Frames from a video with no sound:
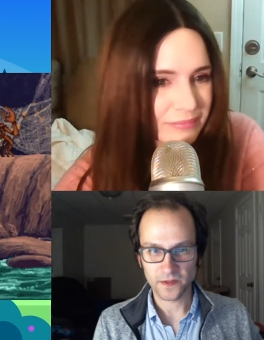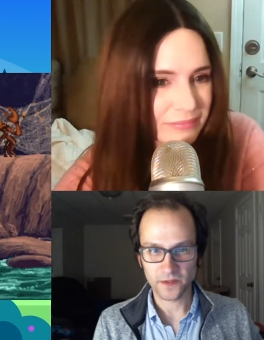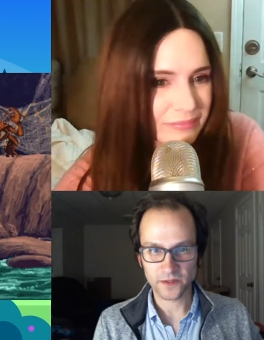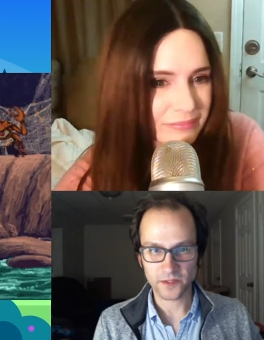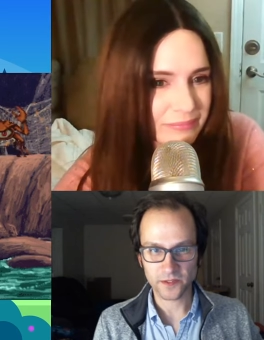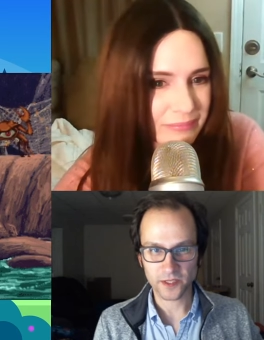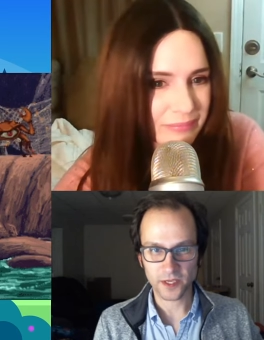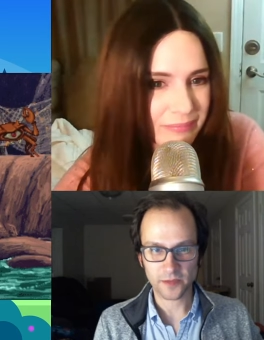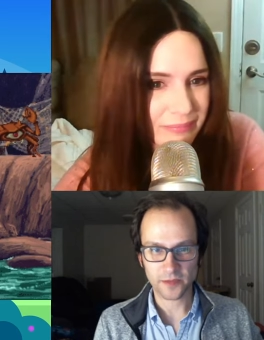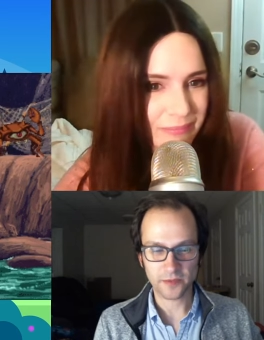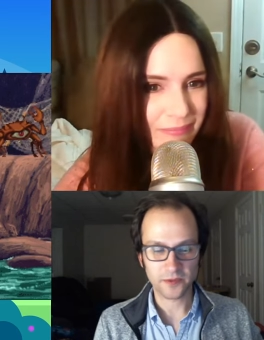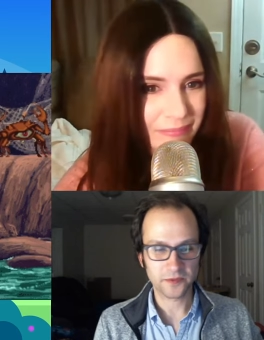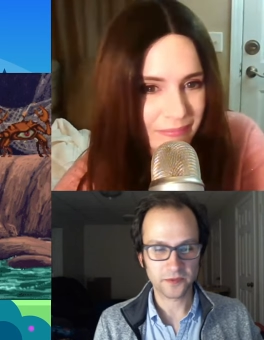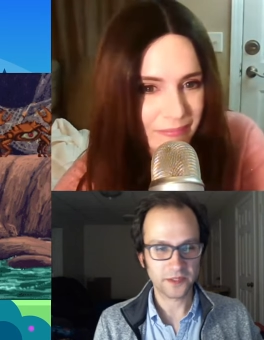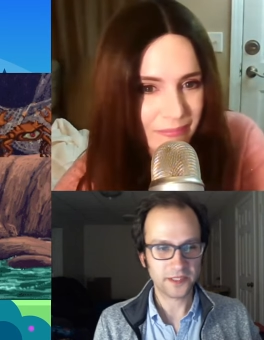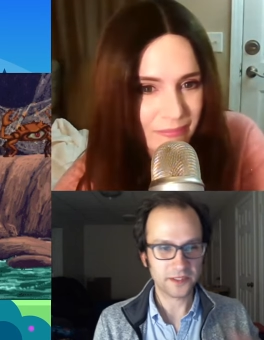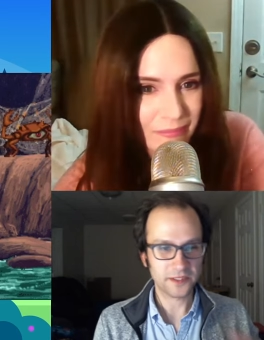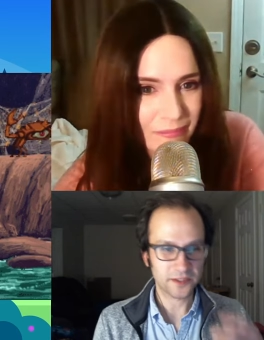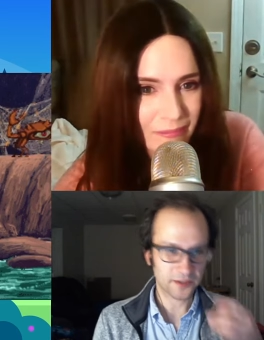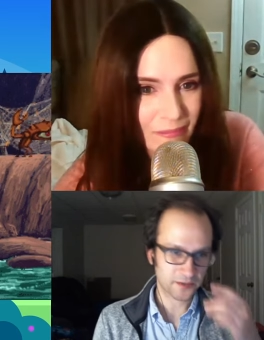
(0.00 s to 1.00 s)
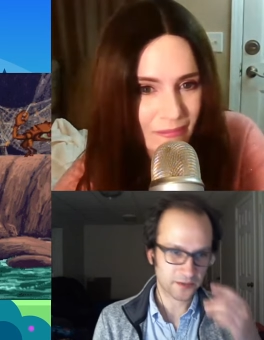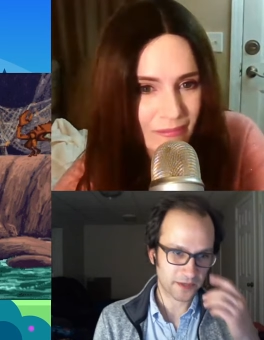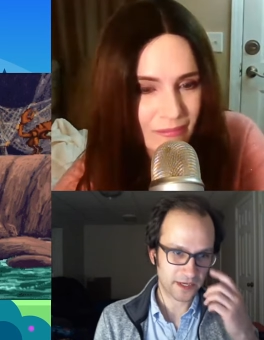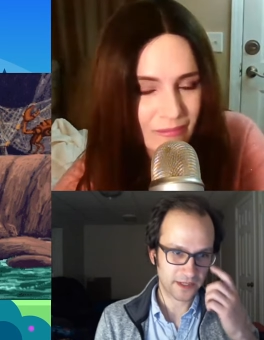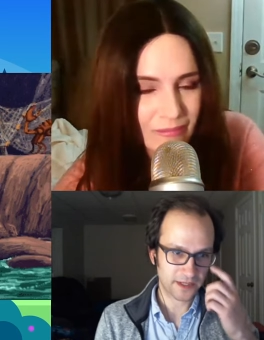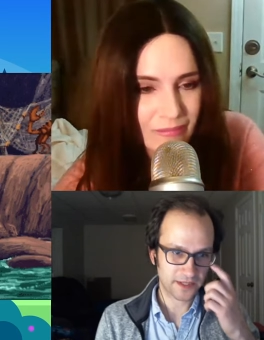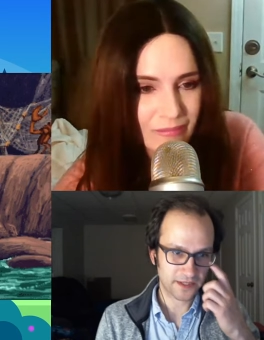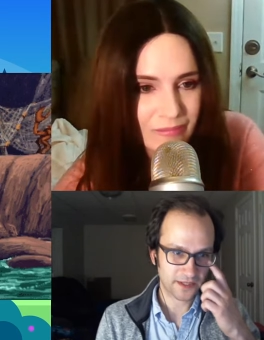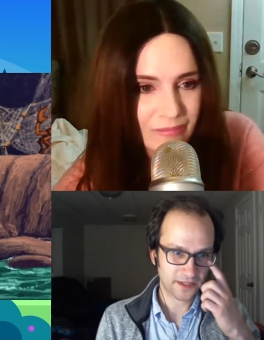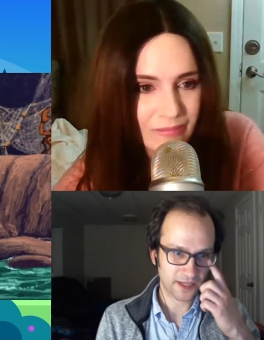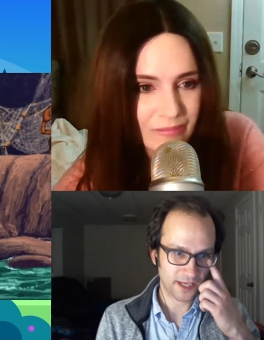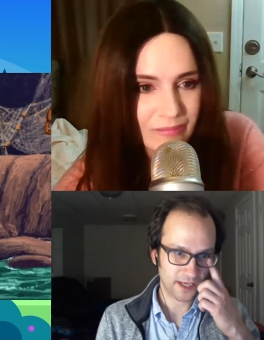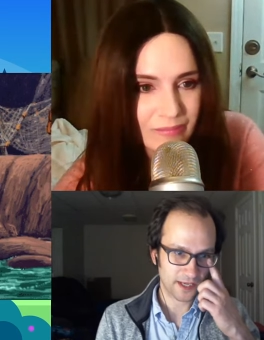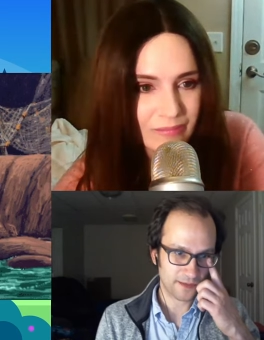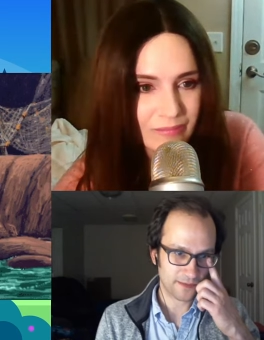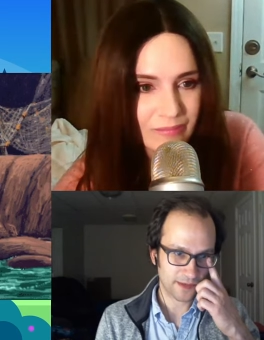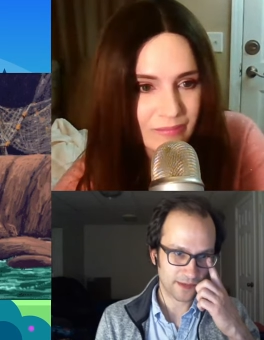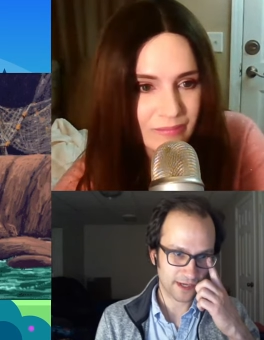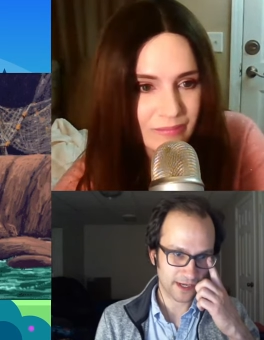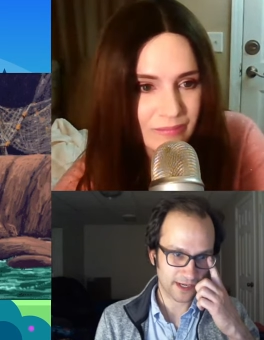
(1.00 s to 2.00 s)
Speaker 1: there's a couple of reasons why this
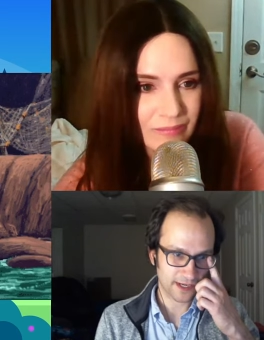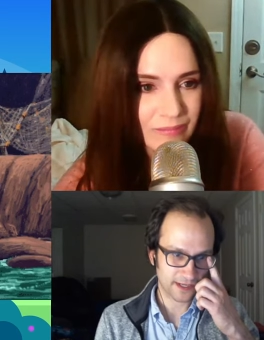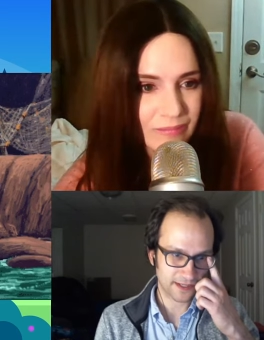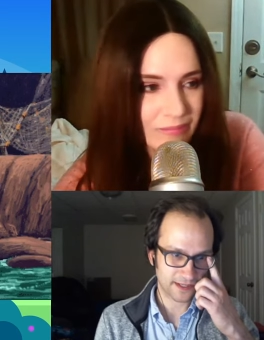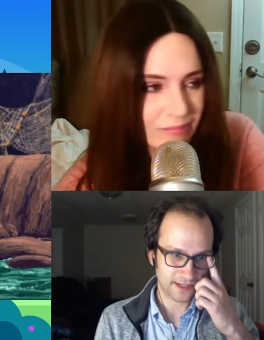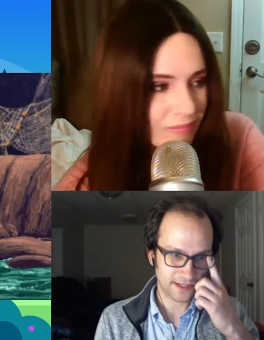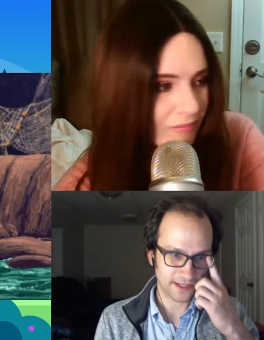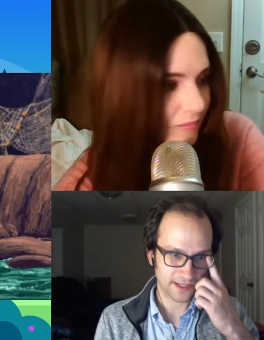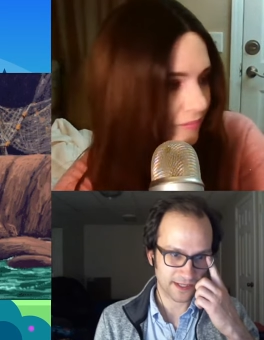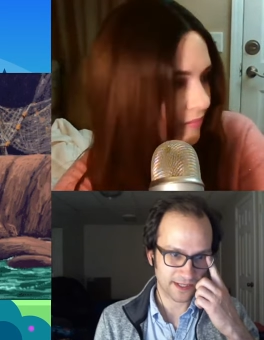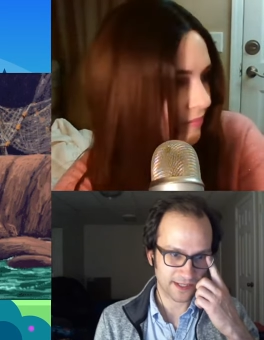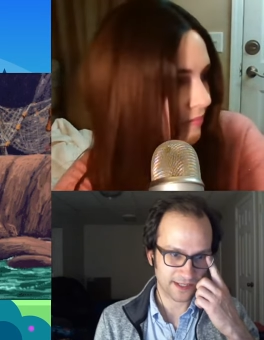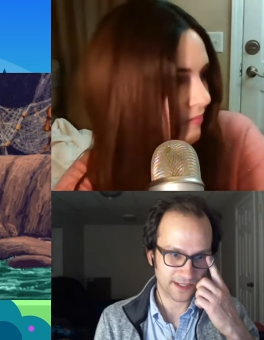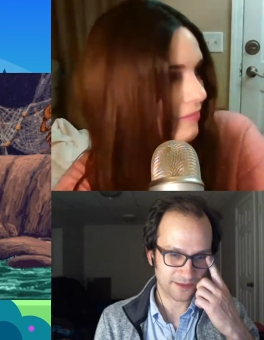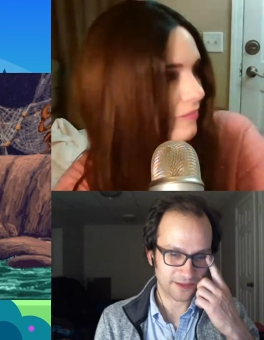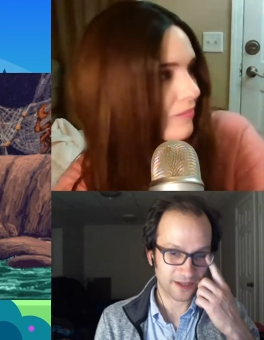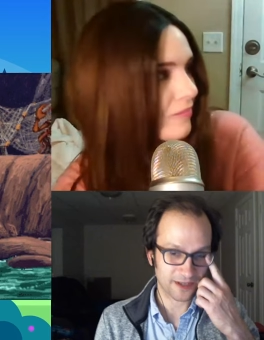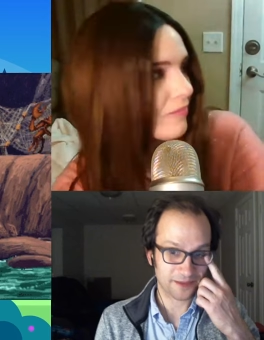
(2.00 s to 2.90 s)
game got uh,